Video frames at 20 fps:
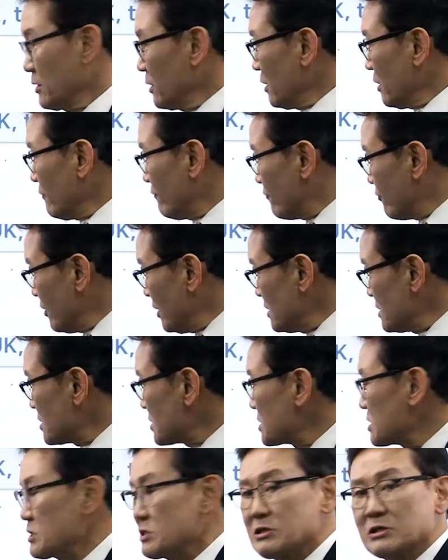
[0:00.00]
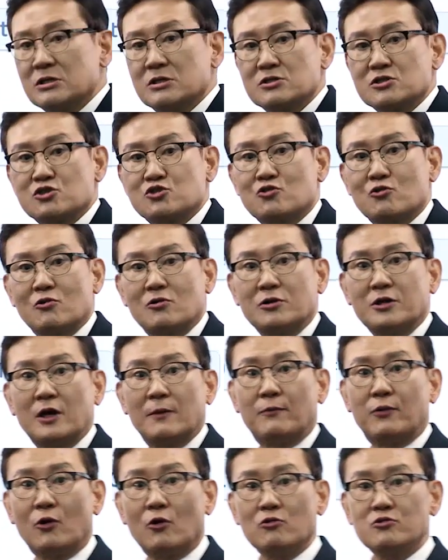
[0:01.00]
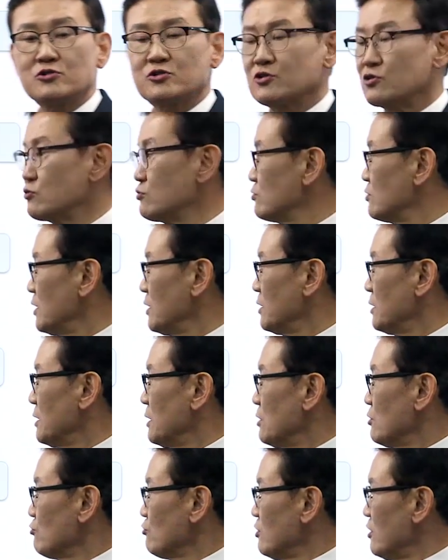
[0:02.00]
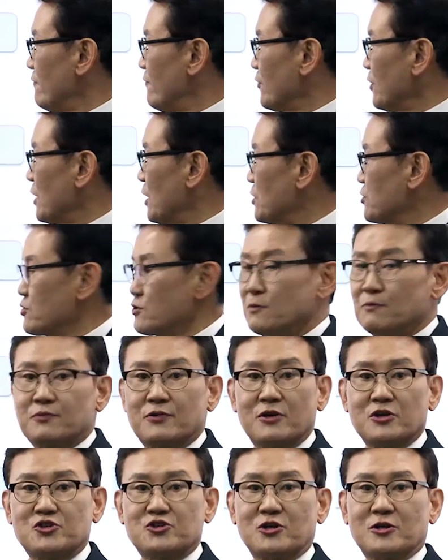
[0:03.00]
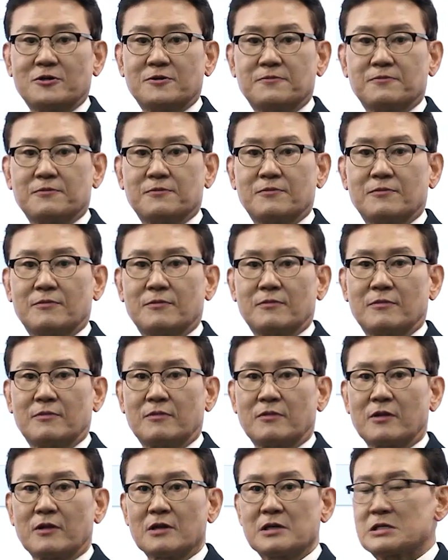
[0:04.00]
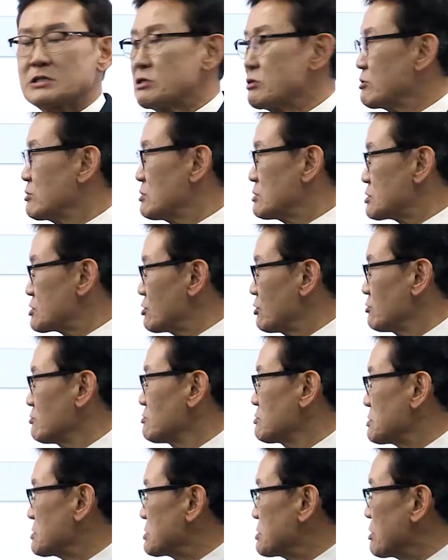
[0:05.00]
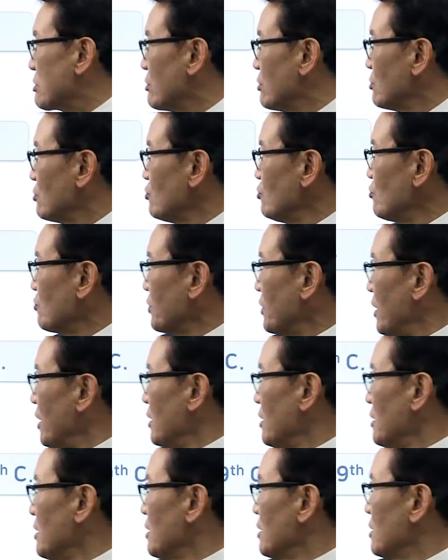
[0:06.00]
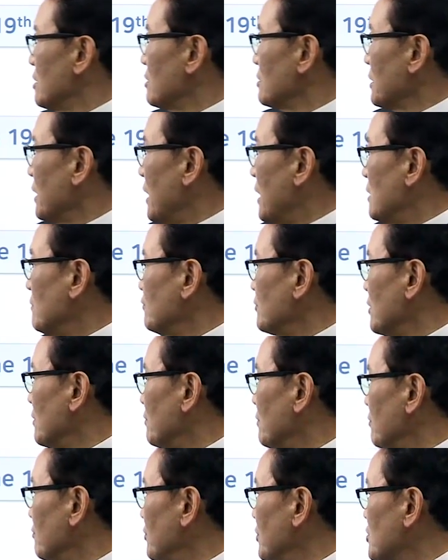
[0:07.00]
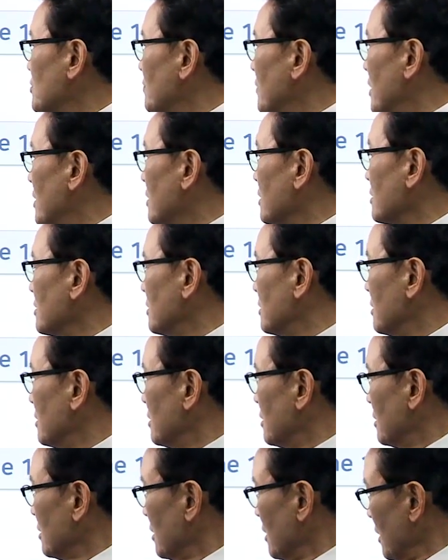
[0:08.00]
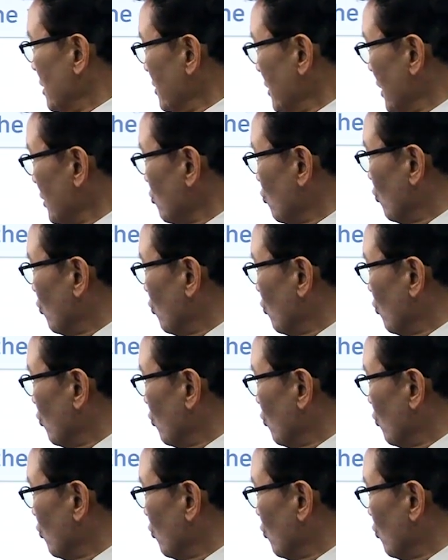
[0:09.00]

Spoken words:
and France strongly opposed to the unification of Prussia. So UK helped Bismarck and had